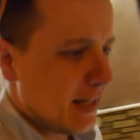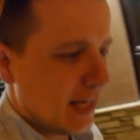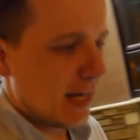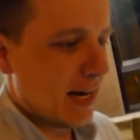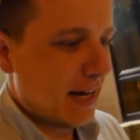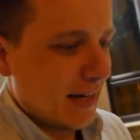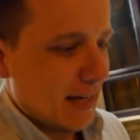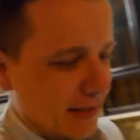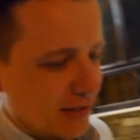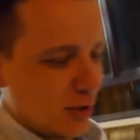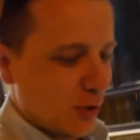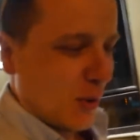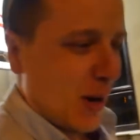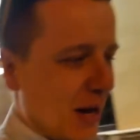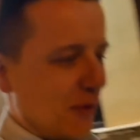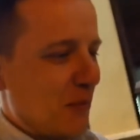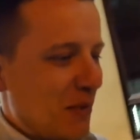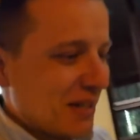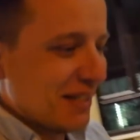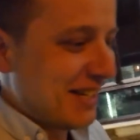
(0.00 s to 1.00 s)
Yeah, so
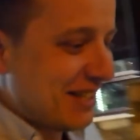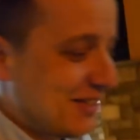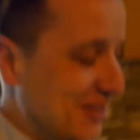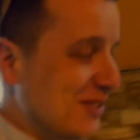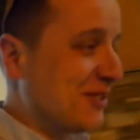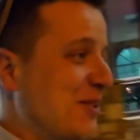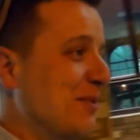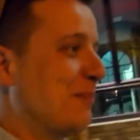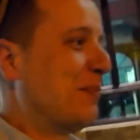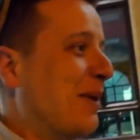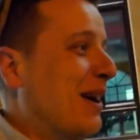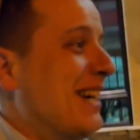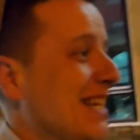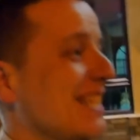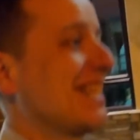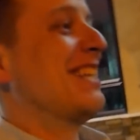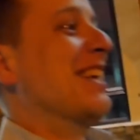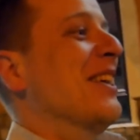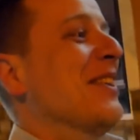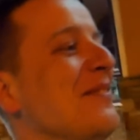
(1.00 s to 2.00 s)
I wanted to
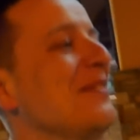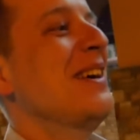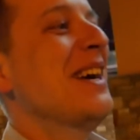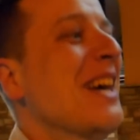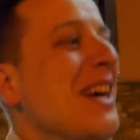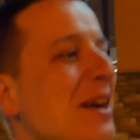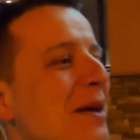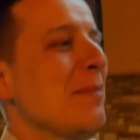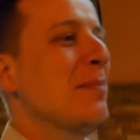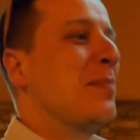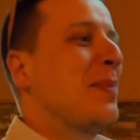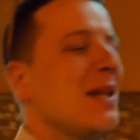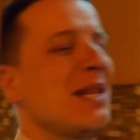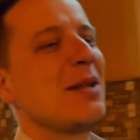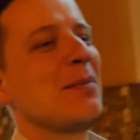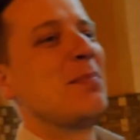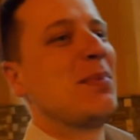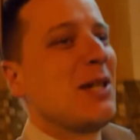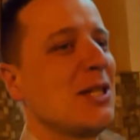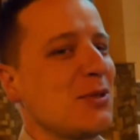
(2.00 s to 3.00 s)
surprise them, but
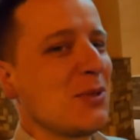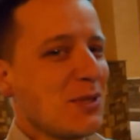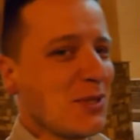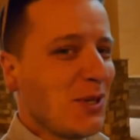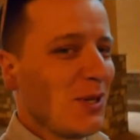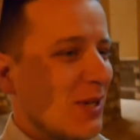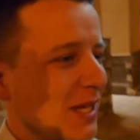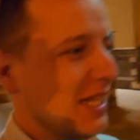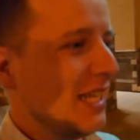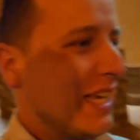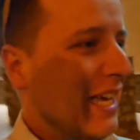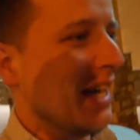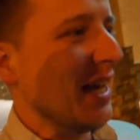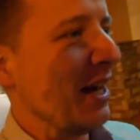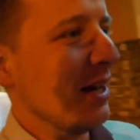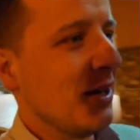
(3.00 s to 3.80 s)
the bus was early.